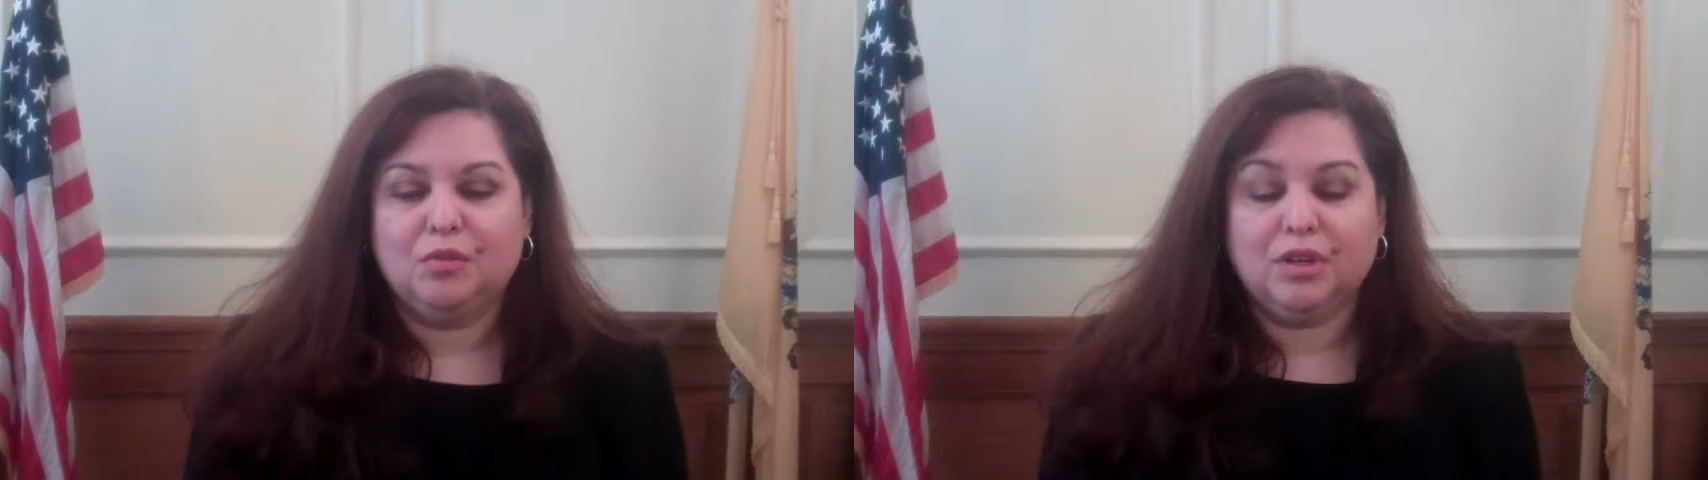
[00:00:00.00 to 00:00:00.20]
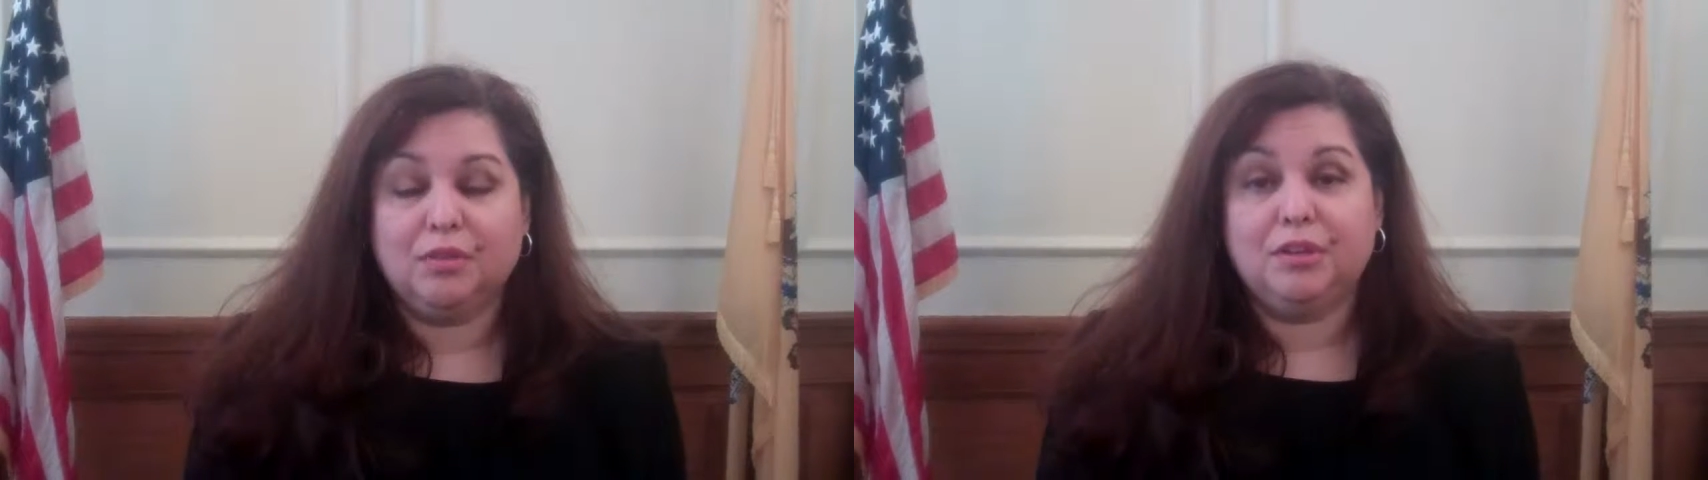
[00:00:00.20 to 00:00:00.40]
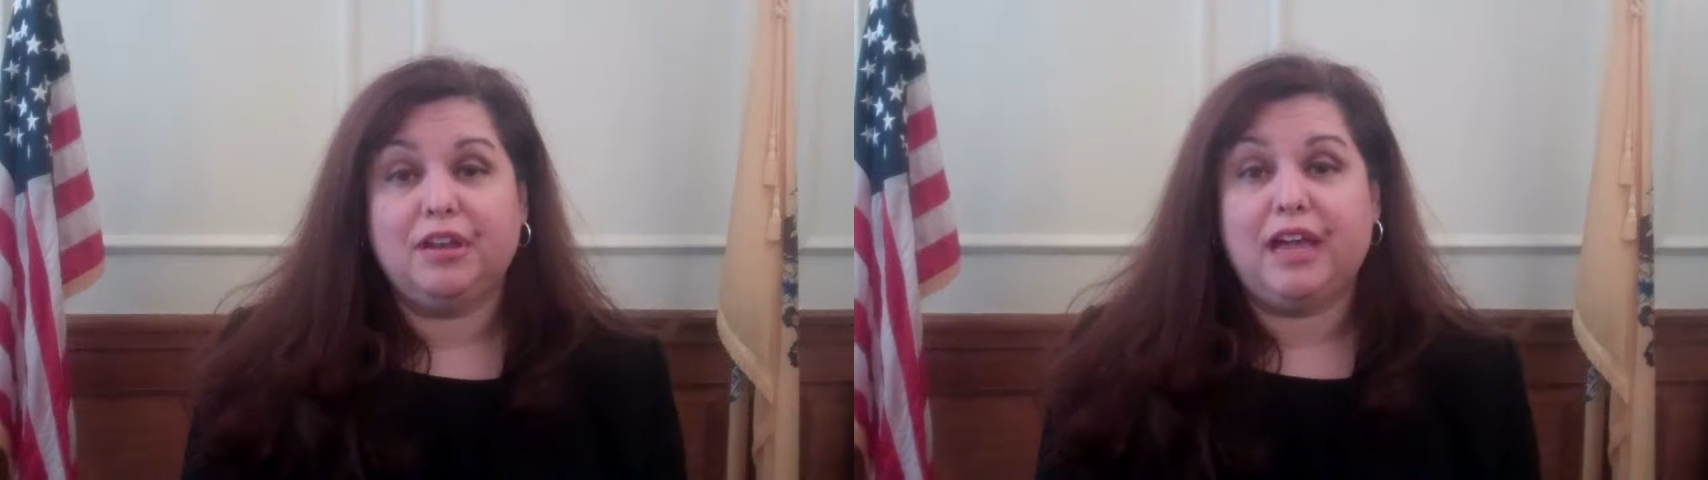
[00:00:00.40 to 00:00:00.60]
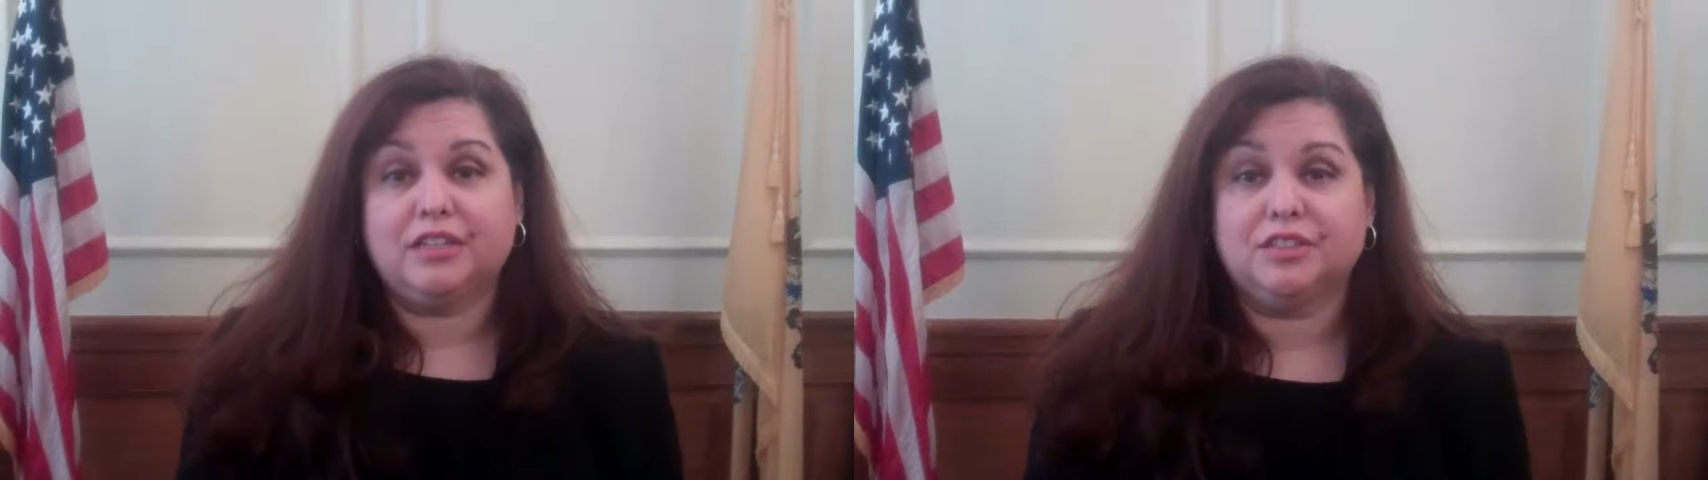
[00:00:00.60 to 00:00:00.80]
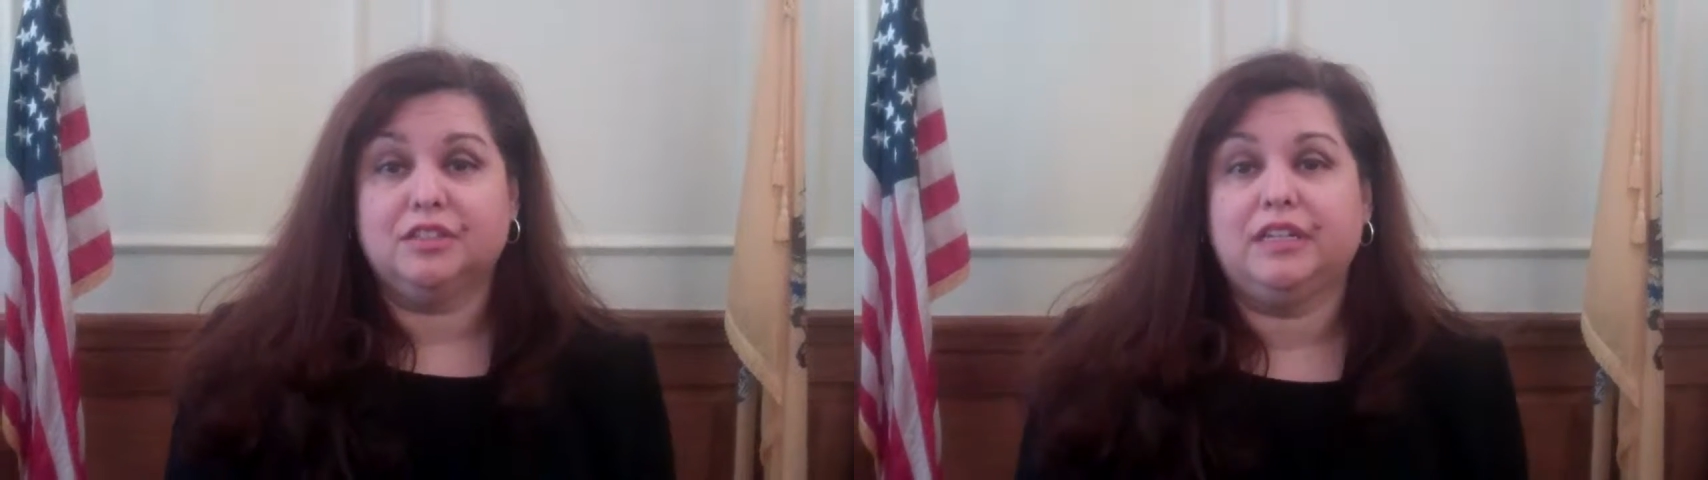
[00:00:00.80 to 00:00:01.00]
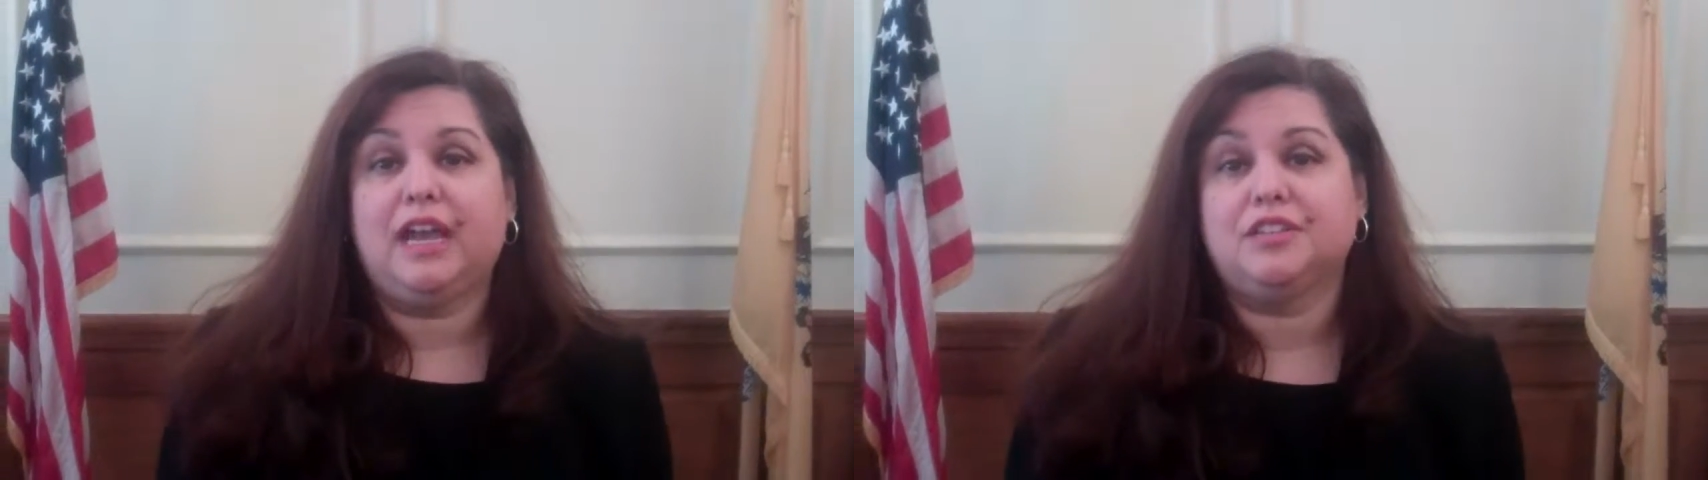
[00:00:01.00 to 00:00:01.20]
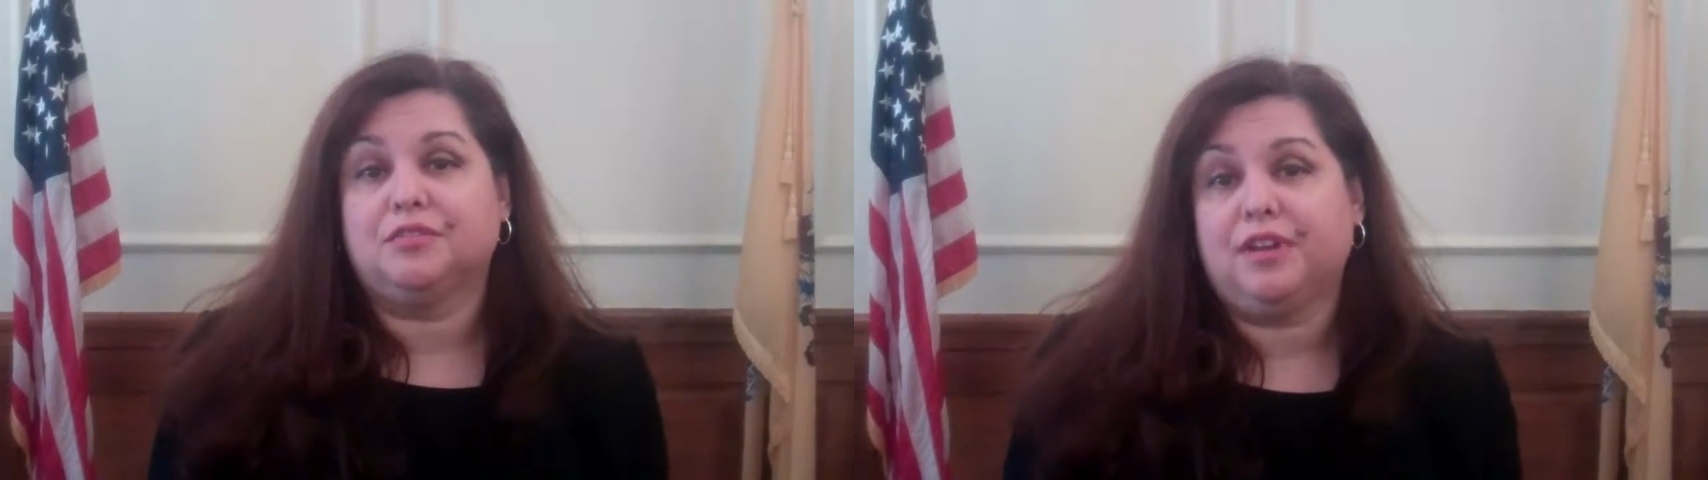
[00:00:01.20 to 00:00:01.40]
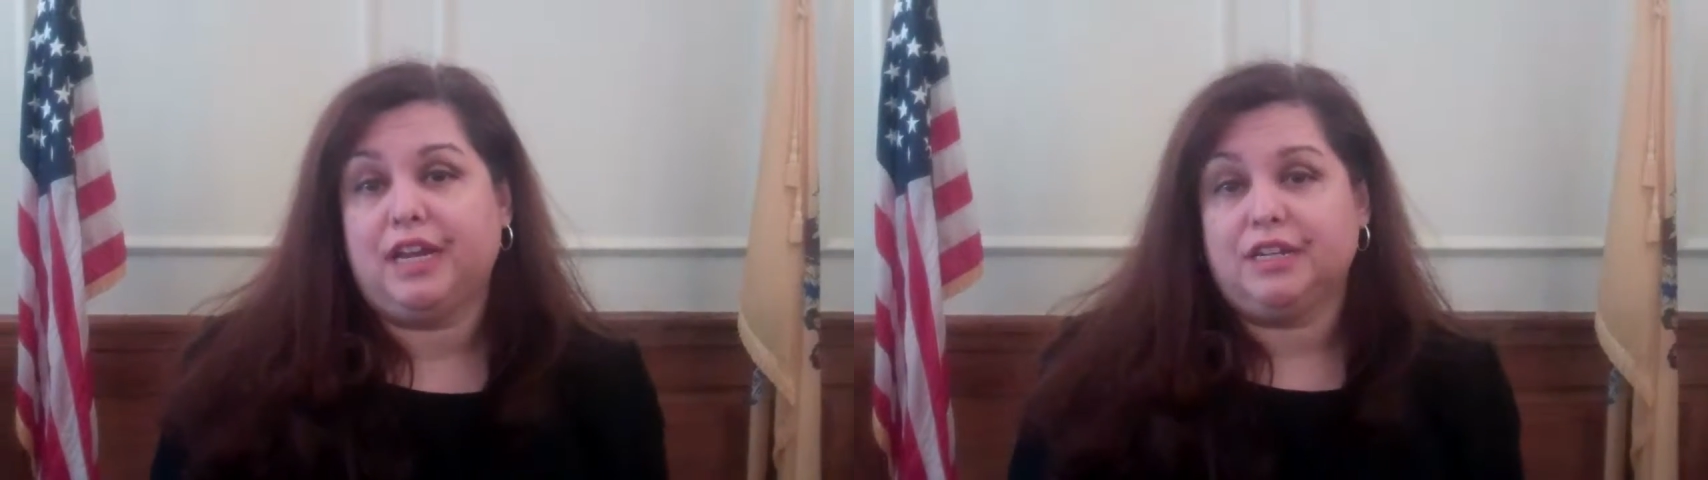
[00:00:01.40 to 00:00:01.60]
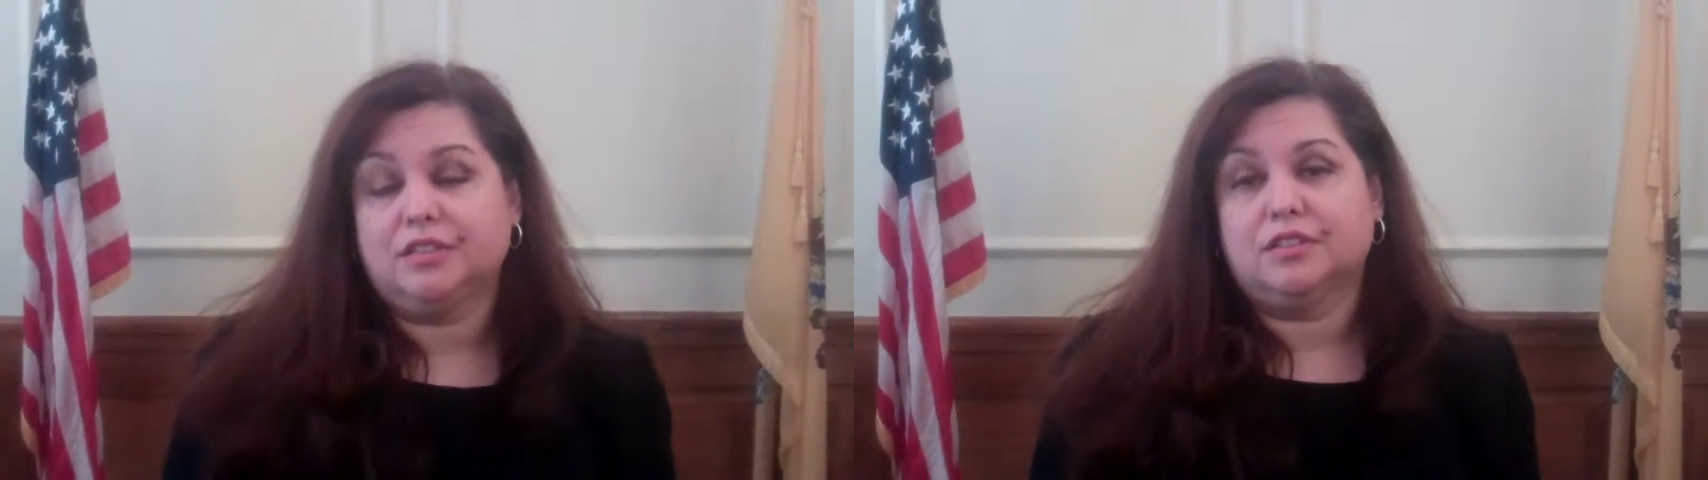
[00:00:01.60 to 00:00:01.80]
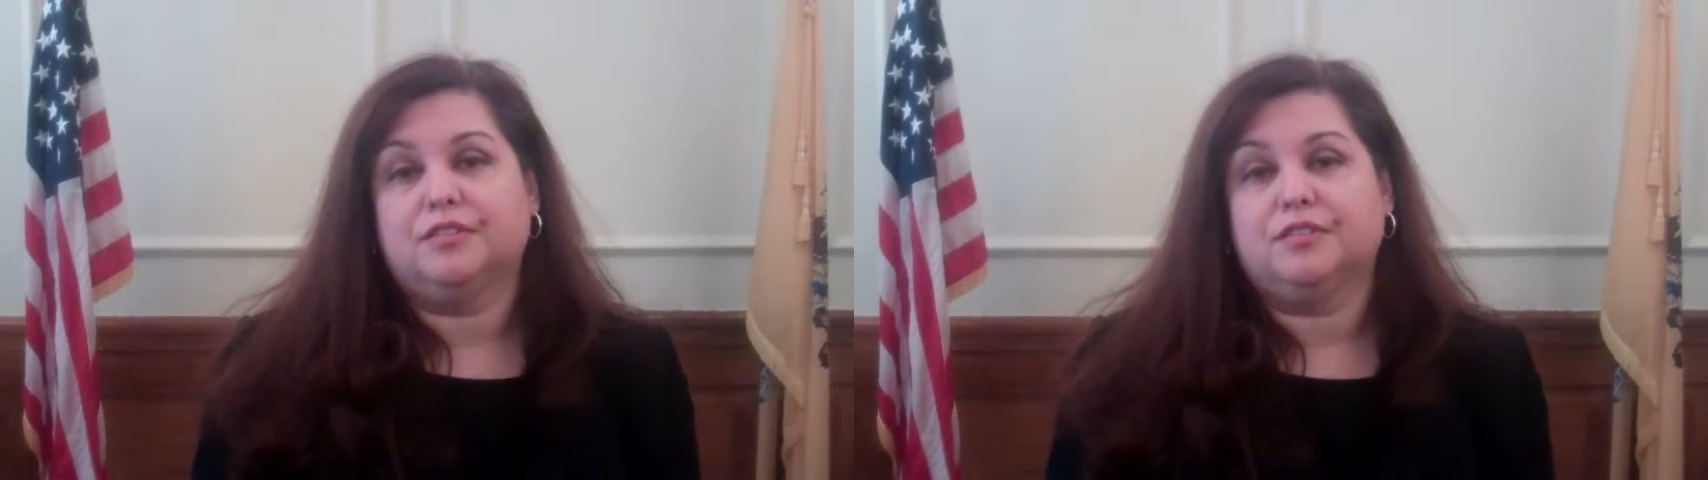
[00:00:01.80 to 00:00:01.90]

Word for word: Well, the bill actually has a range.